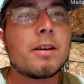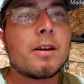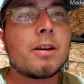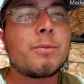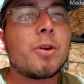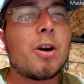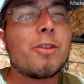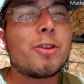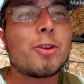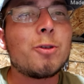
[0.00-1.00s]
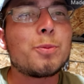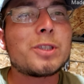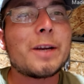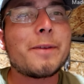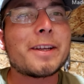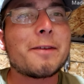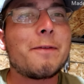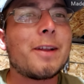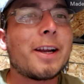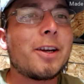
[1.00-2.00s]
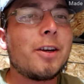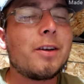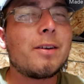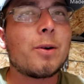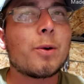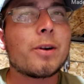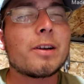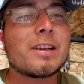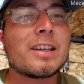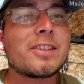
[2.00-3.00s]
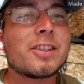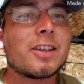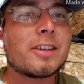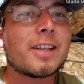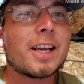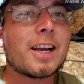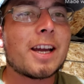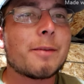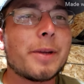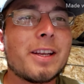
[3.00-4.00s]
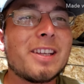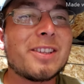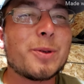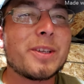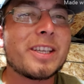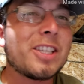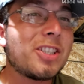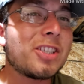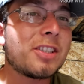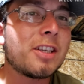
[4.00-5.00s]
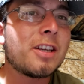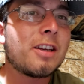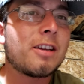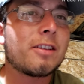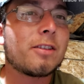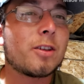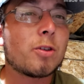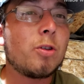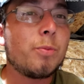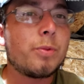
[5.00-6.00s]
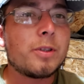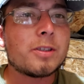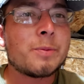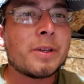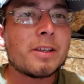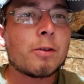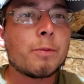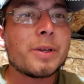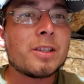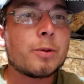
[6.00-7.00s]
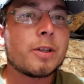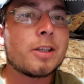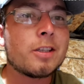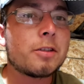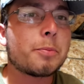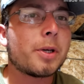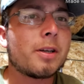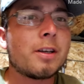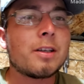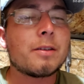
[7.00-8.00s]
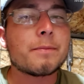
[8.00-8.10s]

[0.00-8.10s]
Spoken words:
All the groups have like a fire or a slug that kind of made it into an inch. The group just made the group into an inch, but